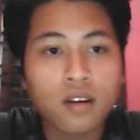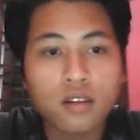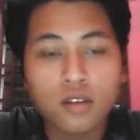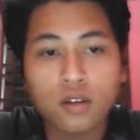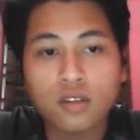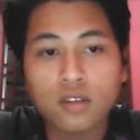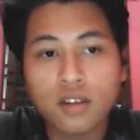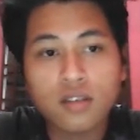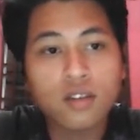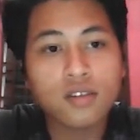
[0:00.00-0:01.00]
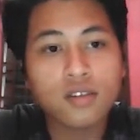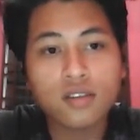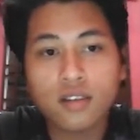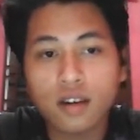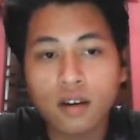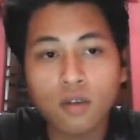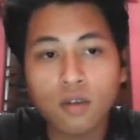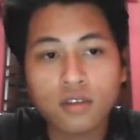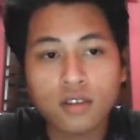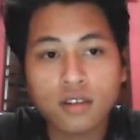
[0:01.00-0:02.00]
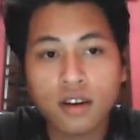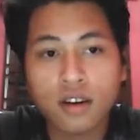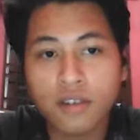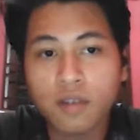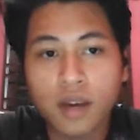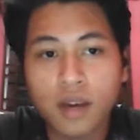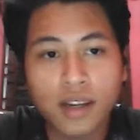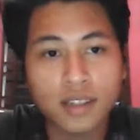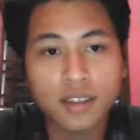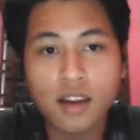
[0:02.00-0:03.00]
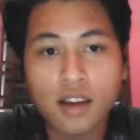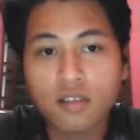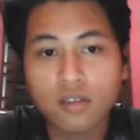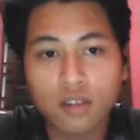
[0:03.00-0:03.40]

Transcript: So, Charles law was discovered by Jacques